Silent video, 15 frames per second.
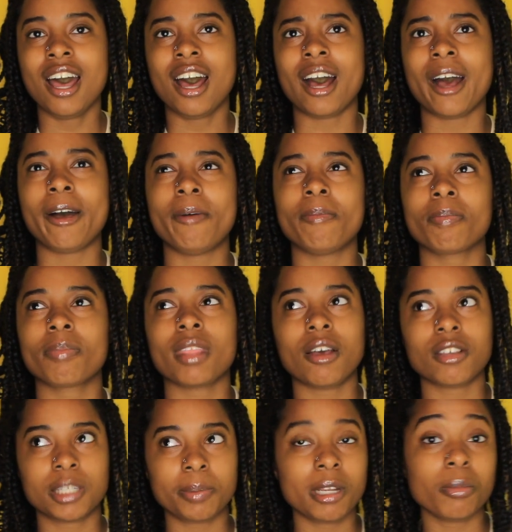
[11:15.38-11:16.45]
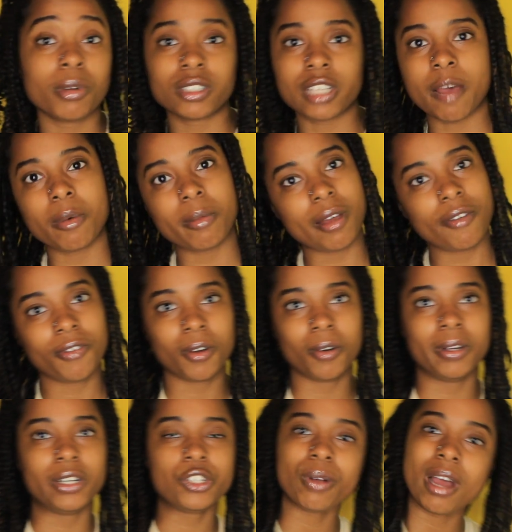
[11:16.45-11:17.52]
I was spending more time on my Fro
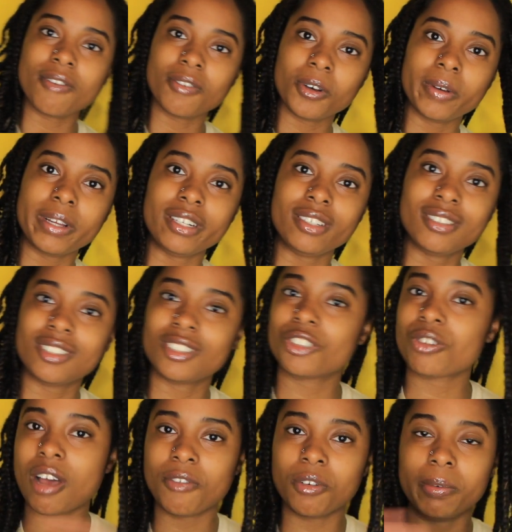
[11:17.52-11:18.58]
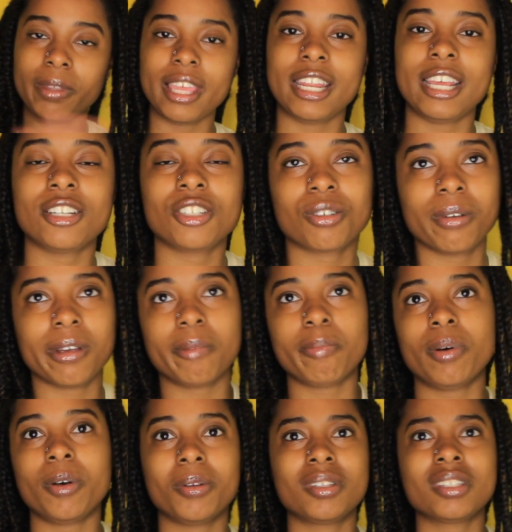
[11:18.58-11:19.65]
and travel related Instagram
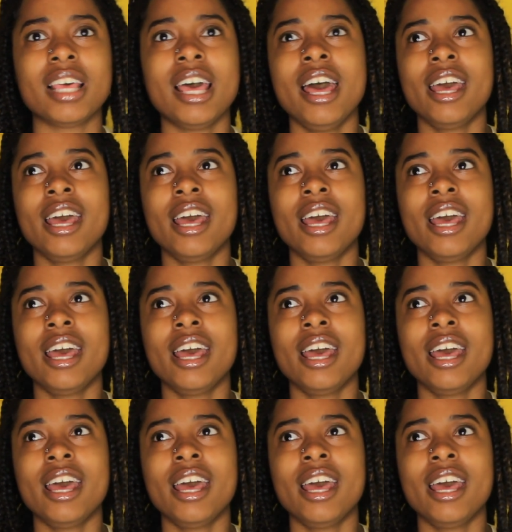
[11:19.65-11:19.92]
posts,